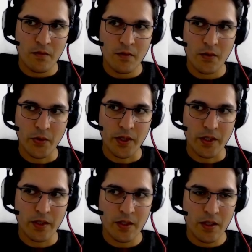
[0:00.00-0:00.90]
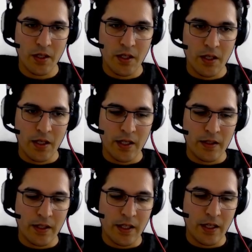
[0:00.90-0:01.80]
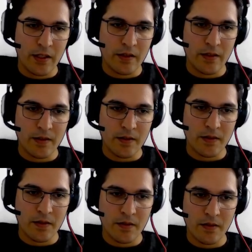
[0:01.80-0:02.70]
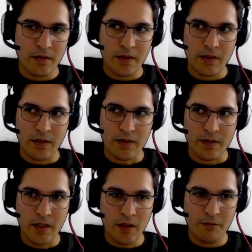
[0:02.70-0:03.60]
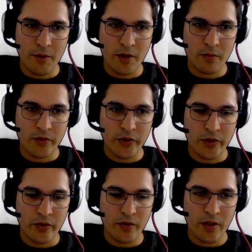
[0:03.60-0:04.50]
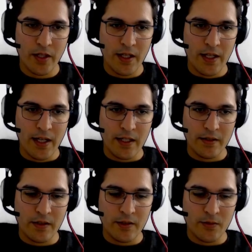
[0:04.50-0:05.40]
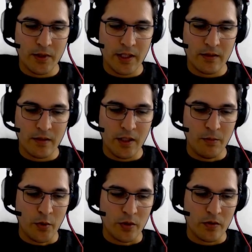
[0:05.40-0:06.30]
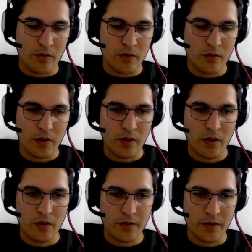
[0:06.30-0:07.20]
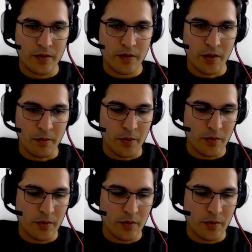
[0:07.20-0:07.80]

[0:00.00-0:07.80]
Okay, and again, it is getting a self parameter and it needs to get input. So I call this input.